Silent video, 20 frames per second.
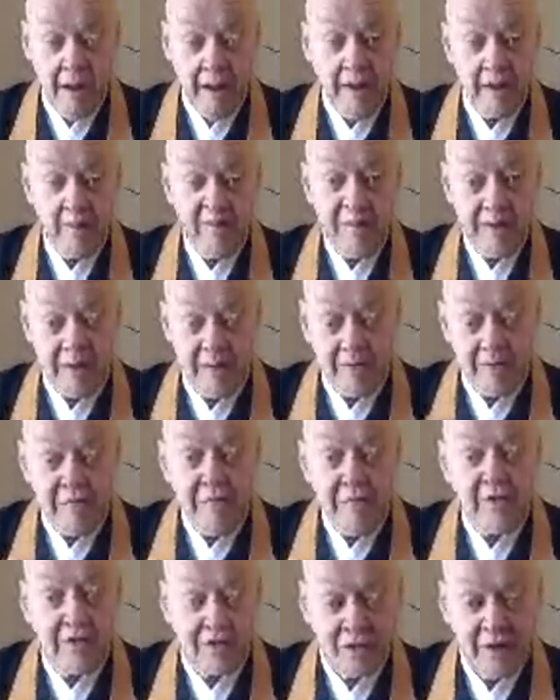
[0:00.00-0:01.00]
and we
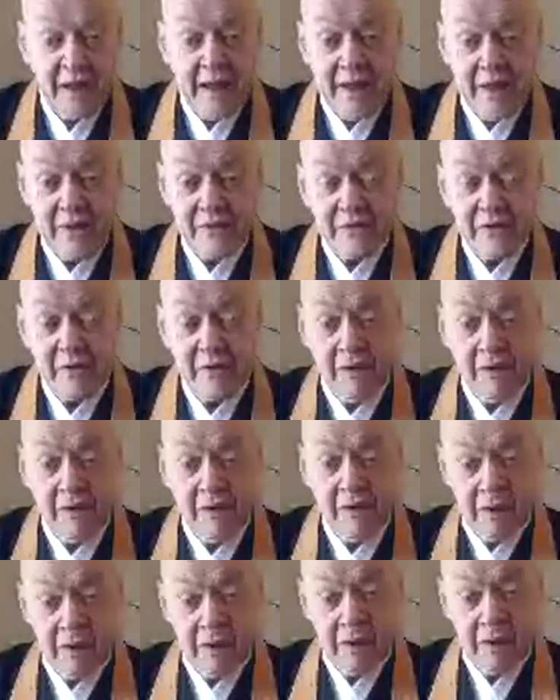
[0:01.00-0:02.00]
can function as
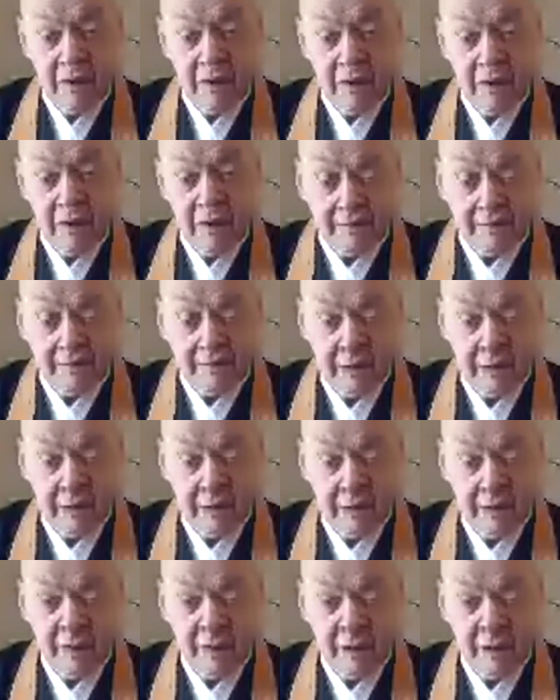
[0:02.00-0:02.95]
a bodhisattva